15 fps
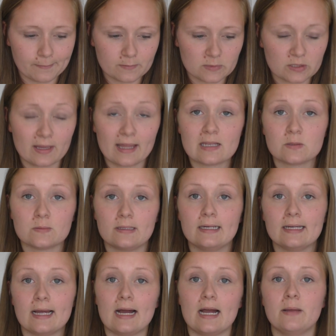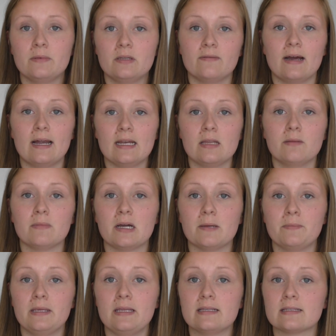So that is why I'm dividing my
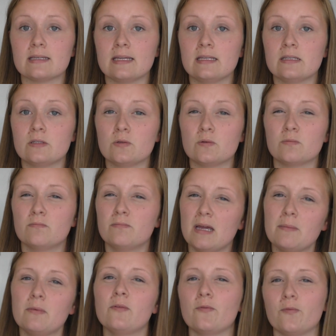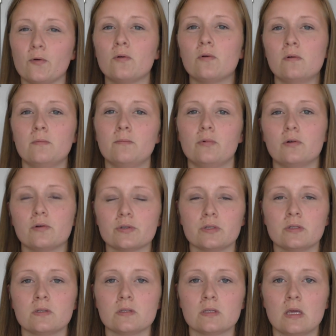pizza into maybe 4
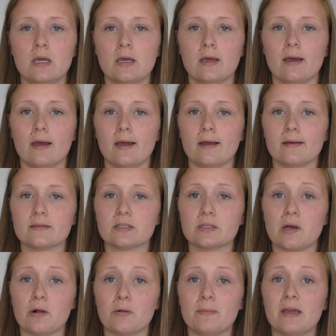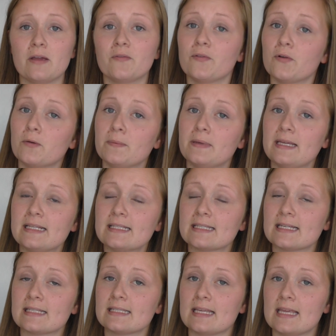portions. So I'll make 4
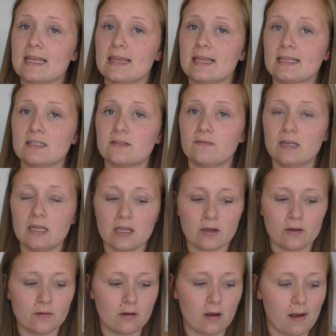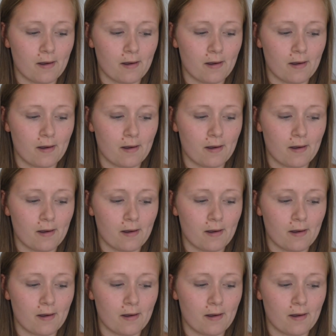pizzas in this video.